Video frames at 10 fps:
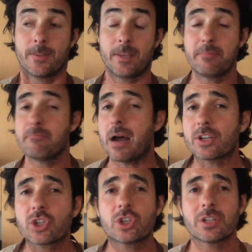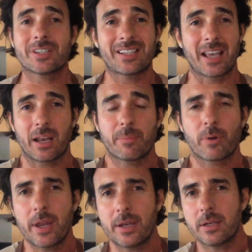the much
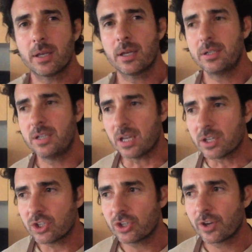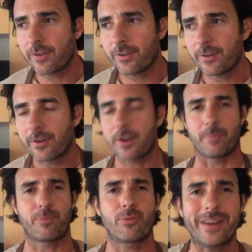celebrated dish,
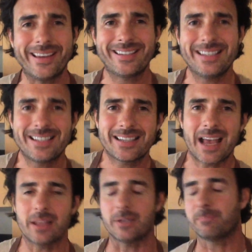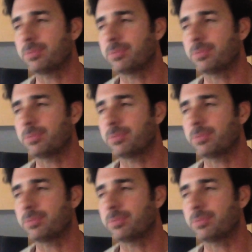caprese salad.